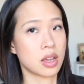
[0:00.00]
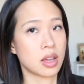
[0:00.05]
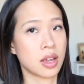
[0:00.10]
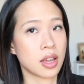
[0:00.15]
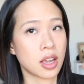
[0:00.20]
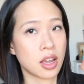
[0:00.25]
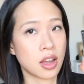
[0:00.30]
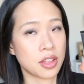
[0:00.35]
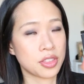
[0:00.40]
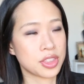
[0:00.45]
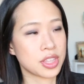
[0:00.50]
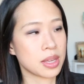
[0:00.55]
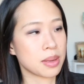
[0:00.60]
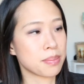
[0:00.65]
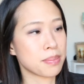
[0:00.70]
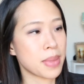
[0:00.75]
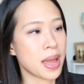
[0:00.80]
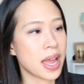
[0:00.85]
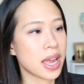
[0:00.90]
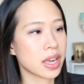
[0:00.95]
I got the
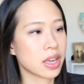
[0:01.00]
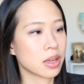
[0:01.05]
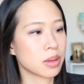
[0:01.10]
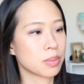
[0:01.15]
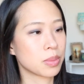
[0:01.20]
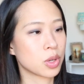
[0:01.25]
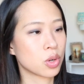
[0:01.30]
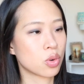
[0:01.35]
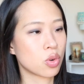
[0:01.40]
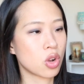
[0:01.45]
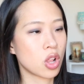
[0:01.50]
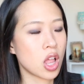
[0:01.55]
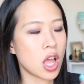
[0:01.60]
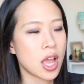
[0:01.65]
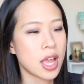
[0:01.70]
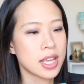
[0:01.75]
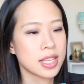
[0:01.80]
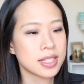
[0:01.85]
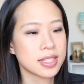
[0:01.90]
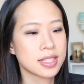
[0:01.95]
MAC
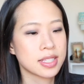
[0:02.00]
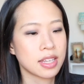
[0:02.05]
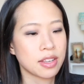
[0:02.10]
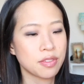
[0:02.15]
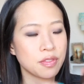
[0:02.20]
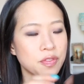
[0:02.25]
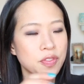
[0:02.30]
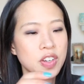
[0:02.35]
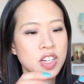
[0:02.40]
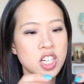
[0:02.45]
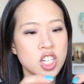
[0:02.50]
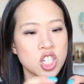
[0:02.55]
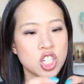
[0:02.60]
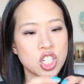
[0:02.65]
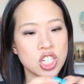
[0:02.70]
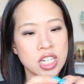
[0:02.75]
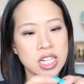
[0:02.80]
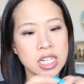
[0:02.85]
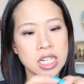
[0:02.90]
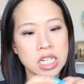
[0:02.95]
Mineralized Skin
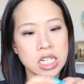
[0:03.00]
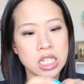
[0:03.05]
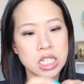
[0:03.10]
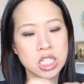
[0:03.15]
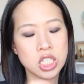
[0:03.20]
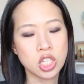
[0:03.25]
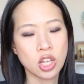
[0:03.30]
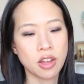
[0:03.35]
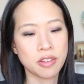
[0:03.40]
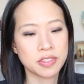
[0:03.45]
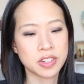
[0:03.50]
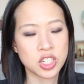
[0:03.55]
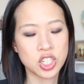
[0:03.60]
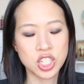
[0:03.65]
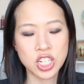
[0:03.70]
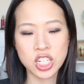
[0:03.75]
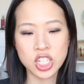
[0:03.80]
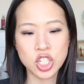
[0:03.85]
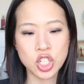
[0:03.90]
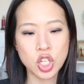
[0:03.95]
Finish in Soft and
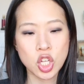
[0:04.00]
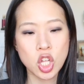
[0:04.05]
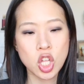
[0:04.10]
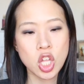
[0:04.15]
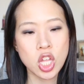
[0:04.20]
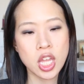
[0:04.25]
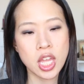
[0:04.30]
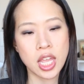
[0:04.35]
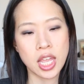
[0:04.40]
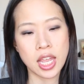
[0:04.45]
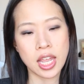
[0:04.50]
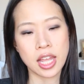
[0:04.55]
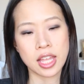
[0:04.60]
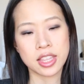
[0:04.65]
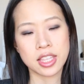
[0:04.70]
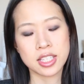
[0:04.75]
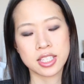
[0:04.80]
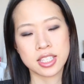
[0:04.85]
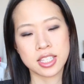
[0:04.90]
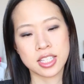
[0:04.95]
Gentle,
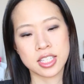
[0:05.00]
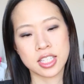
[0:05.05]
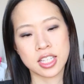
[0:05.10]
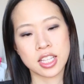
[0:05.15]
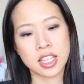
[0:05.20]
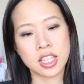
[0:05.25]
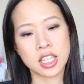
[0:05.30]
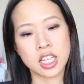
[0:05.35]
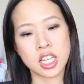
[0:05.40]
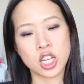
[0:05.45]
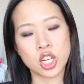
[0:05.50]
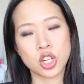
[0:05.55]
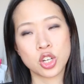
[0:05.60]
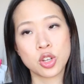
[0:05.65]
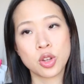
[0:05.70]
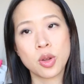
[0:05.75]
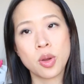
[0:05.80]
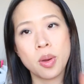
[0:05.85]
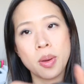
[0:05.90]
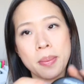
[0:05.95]
and this is in the
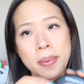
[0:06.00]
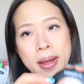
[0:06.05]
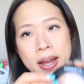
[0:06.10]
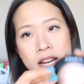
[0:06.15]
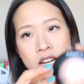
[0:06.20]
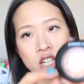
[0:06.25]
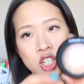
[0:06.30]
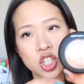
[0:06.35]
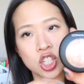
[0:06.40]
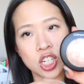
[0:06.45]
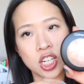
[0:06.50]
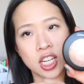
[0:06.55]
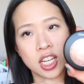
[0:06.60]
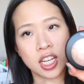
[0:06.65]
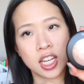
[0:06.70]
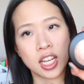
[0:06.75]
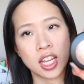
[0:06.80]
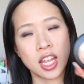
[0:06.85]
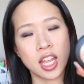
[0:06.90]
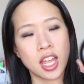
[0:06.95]
new
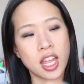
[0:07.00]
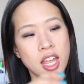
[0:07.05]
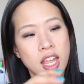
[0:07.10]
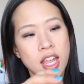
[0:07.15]
packaging.